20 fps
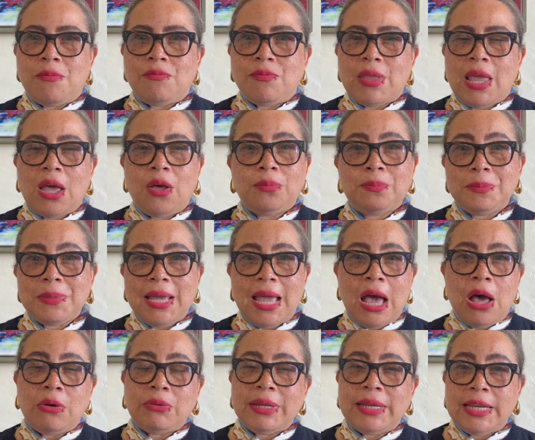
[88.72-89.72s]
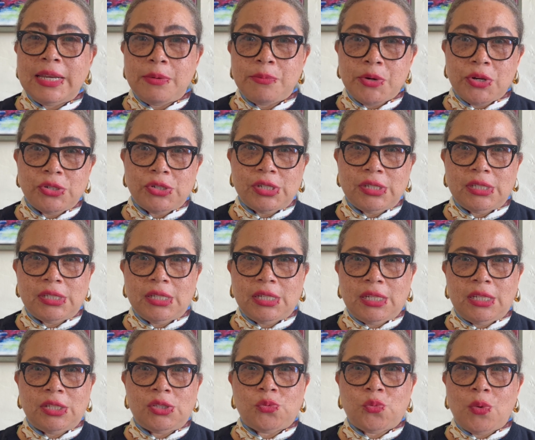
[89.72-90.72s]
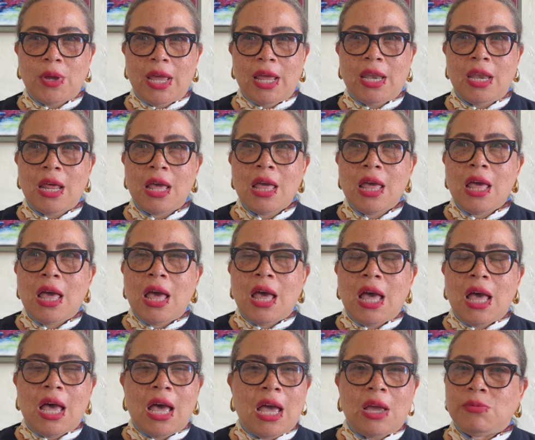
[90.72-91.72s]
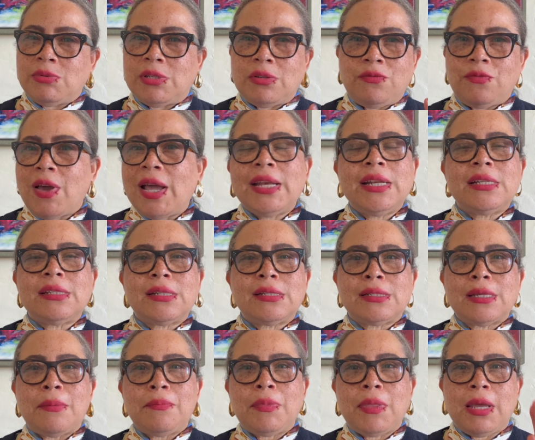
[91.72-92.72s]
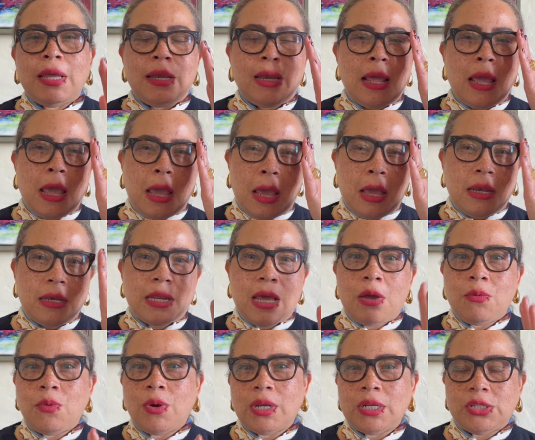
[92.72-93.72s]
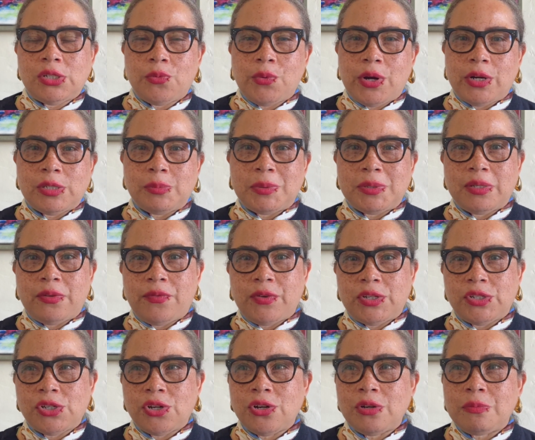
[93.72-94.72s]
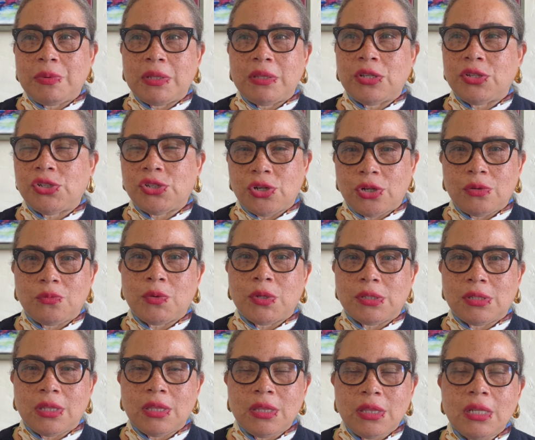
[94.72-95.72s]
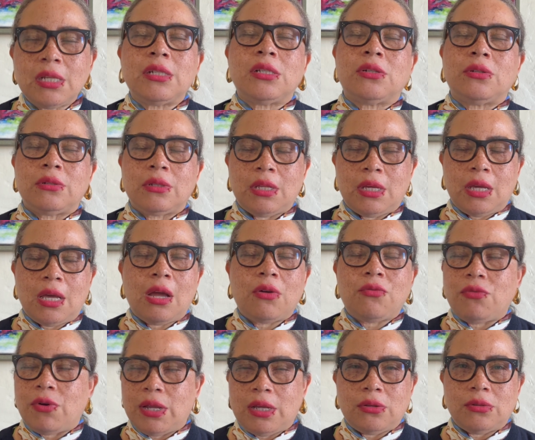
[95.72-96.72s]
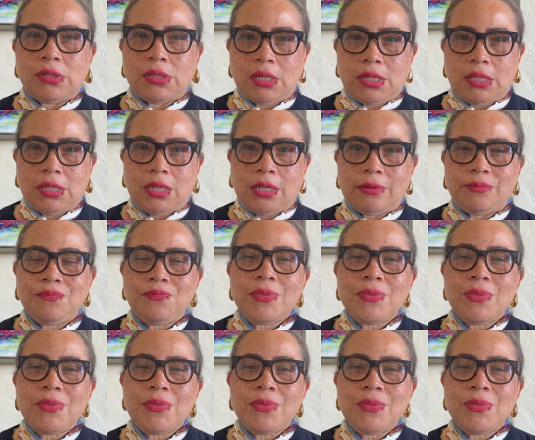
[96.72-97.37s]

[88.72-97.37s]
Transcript: helped me out in emergencies when I was invited to something and I wanted to wear a specific shirt, but the shirt was literally a wrinkle city.